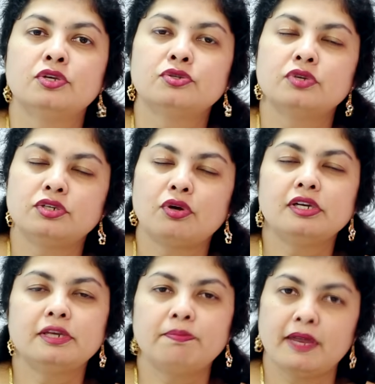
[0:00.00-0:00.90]
So it
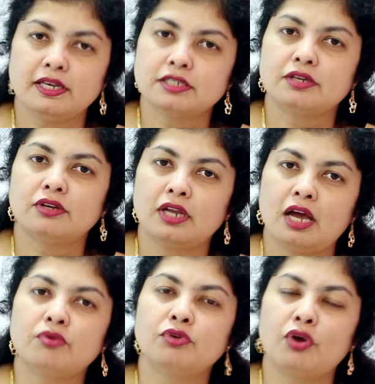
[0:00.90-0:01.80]
all depends on
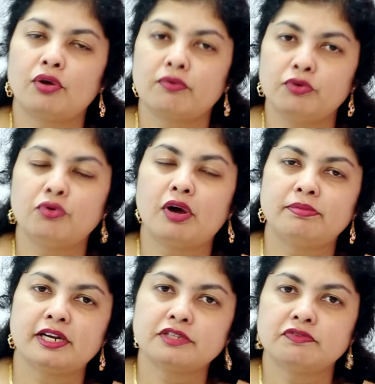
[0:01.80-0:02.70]
how you are
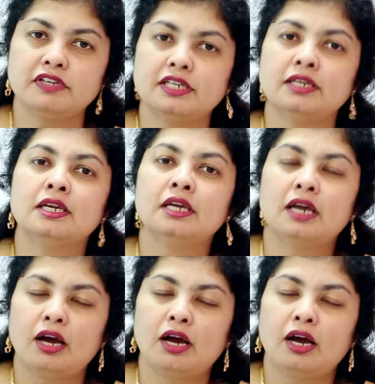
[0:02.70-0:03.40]
breastfeeding,